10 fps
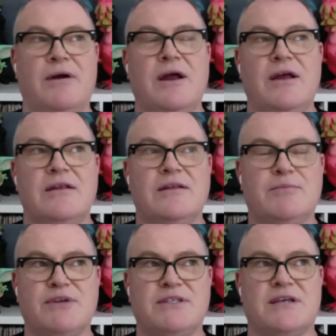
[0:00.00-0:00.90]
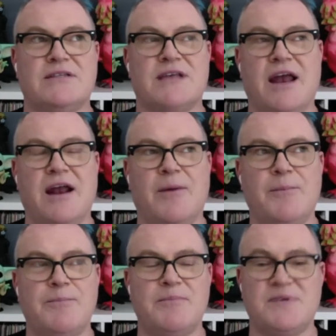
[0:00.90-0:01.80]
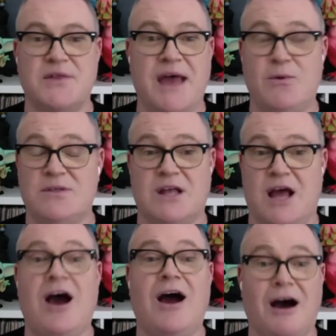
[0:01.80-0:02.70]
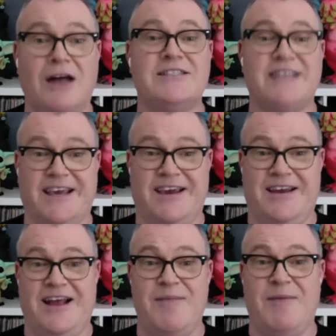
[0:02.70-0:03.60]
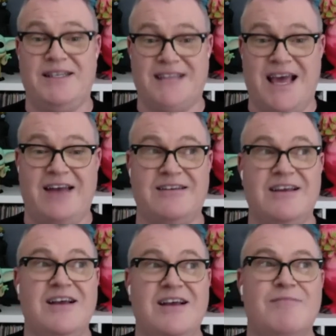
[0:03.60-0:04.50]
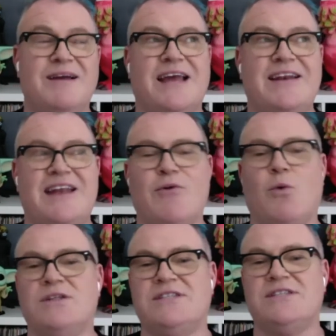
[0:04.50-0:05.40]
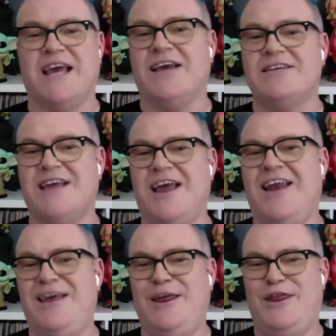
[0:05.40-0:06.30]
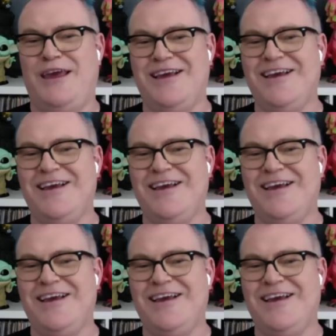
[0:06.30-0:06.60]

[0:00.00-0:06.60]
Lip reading: the princess. And so that was a hot ticket. And my dad never wanted to take us to anything.